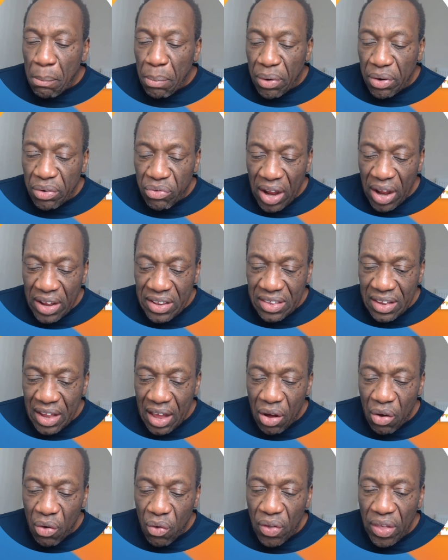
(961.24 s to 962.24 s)
But right
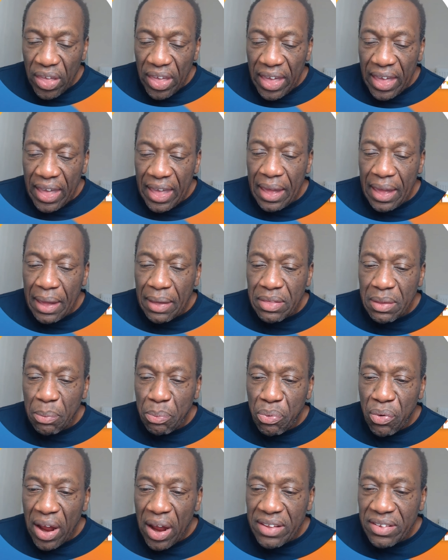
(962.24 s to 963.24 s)
now, the
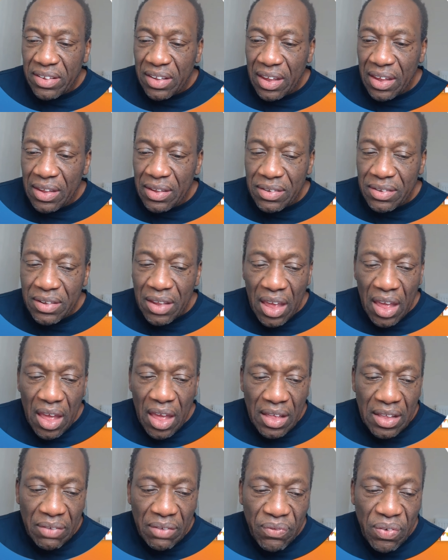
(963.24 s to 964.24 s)
price is
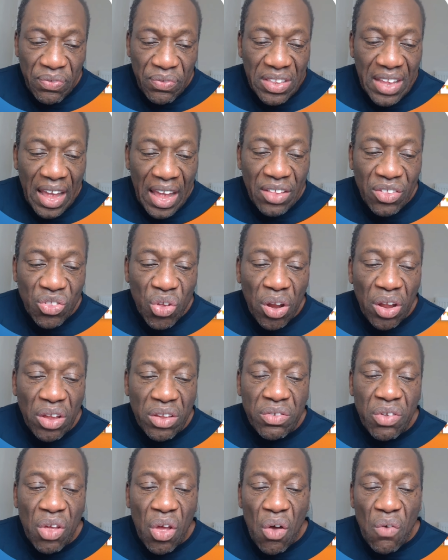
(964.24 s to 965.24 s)

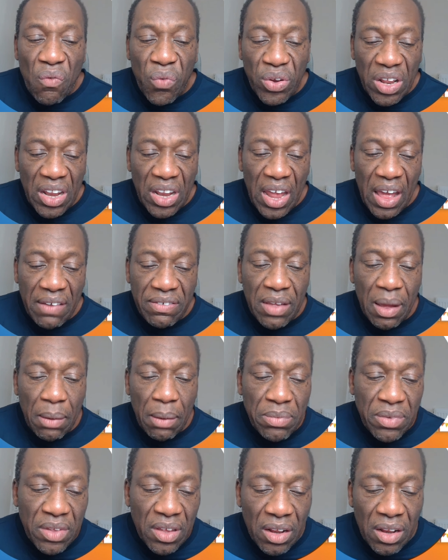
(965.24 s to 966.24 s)
$59 for the
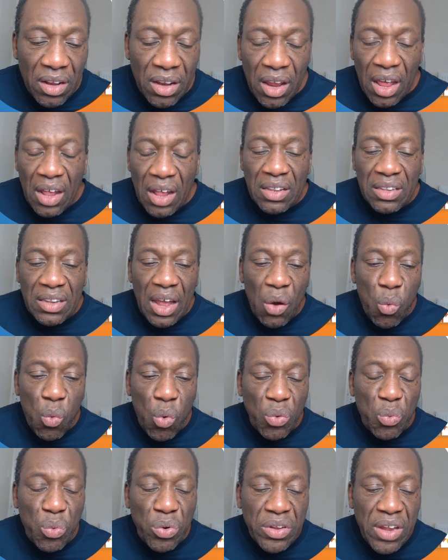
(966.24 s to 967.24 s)
lifetime deal. Now,
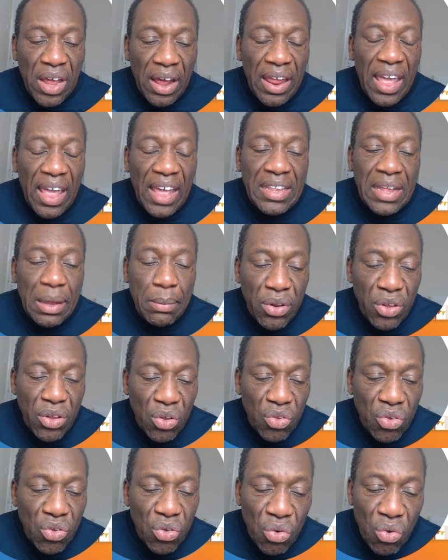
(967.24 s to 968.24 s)
what would that
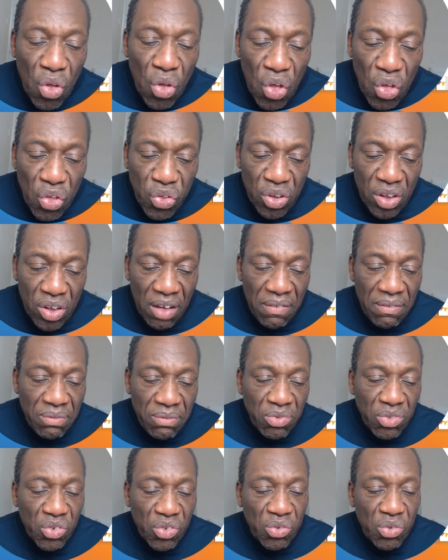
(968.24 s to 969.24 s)
enable you to do? You
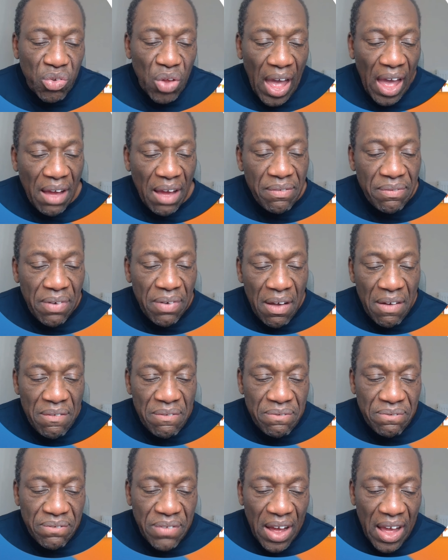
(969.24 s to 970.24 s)
can have
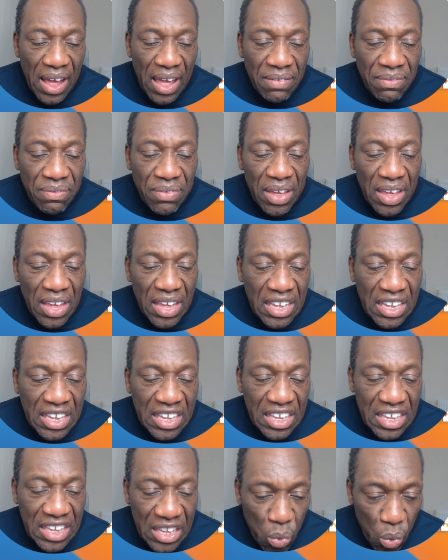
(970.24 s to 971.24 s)
5
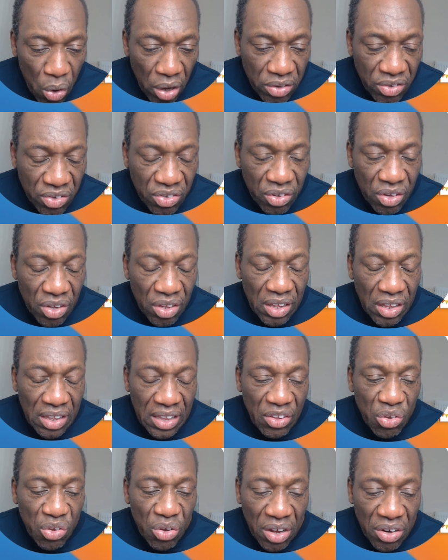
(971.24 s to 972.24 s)
keywords
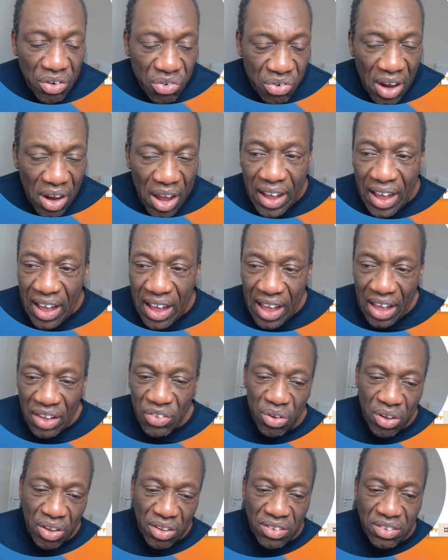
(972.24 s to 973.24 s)
that you can track.
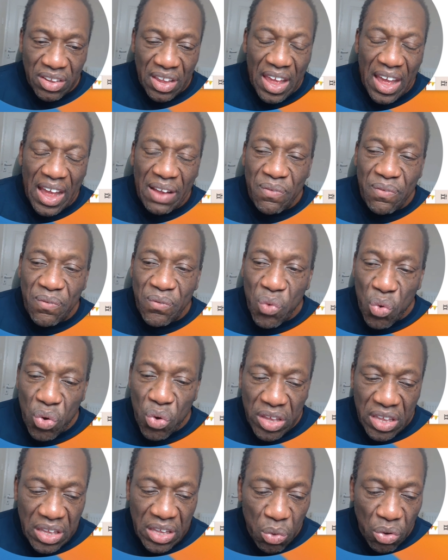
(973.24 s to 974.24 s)
As you can see, I had
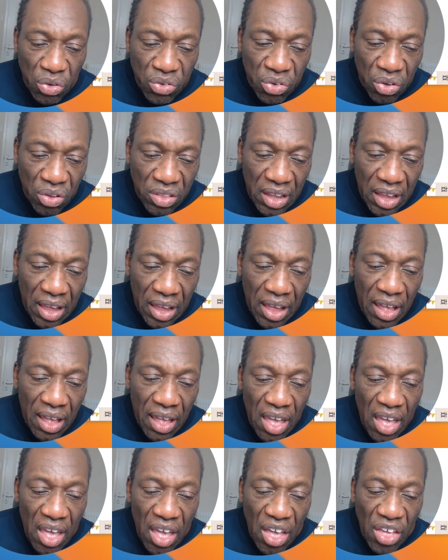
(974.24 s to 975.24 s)
4 keywords on
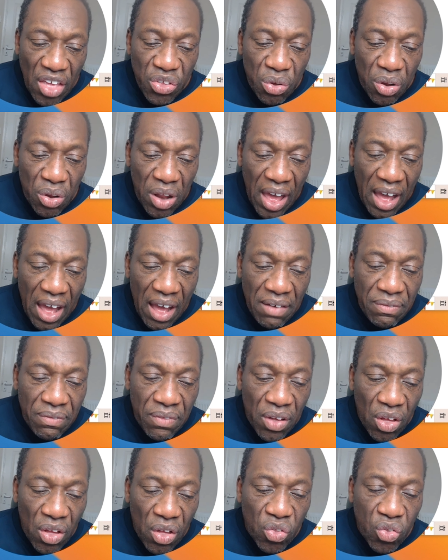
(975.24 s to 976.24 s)
there. You'll
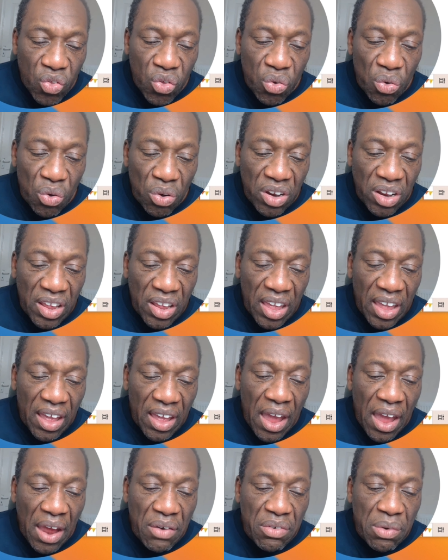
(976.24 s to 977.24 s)
have 200
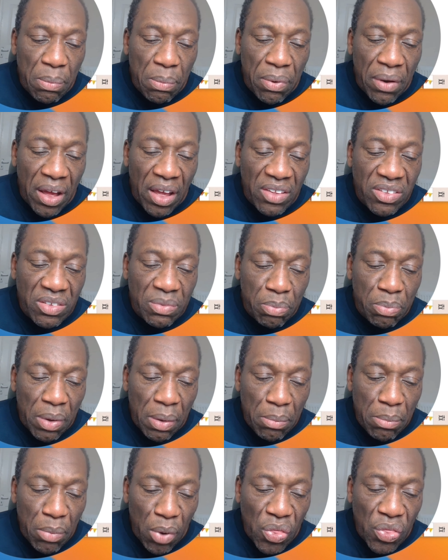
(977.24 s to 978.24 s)
AI replies
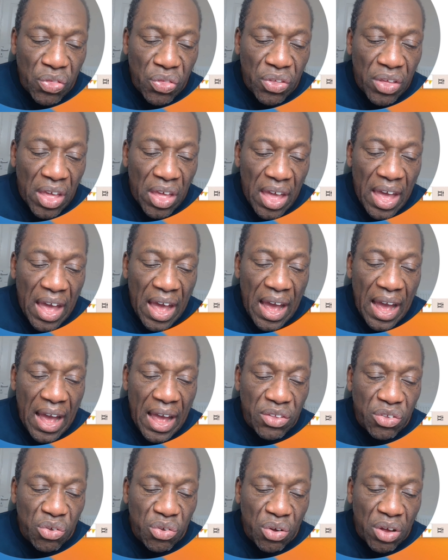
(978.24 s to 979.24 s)
per month,
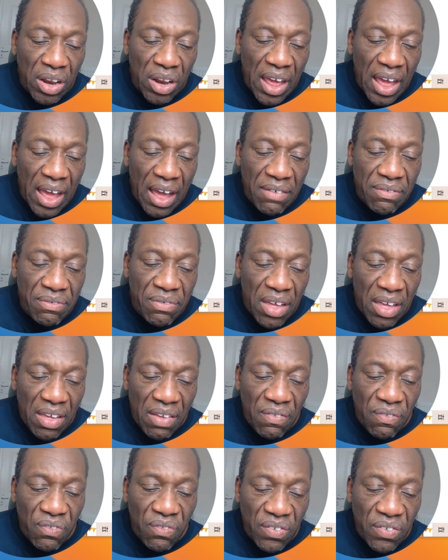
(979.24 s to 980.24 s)
and you can have
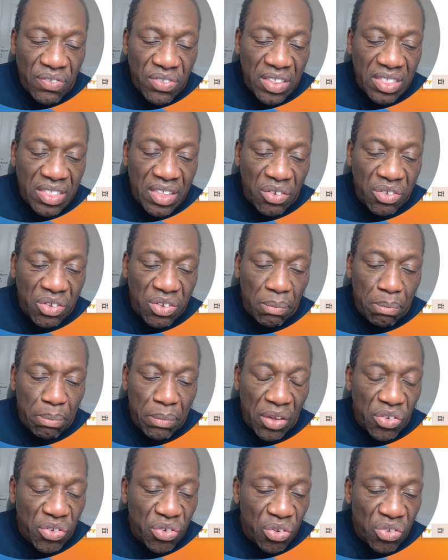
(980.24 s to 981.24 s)

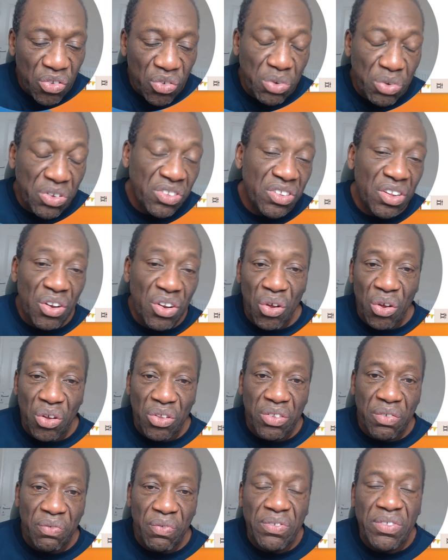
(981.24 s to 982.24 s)
50,000 mentions, which is a lot.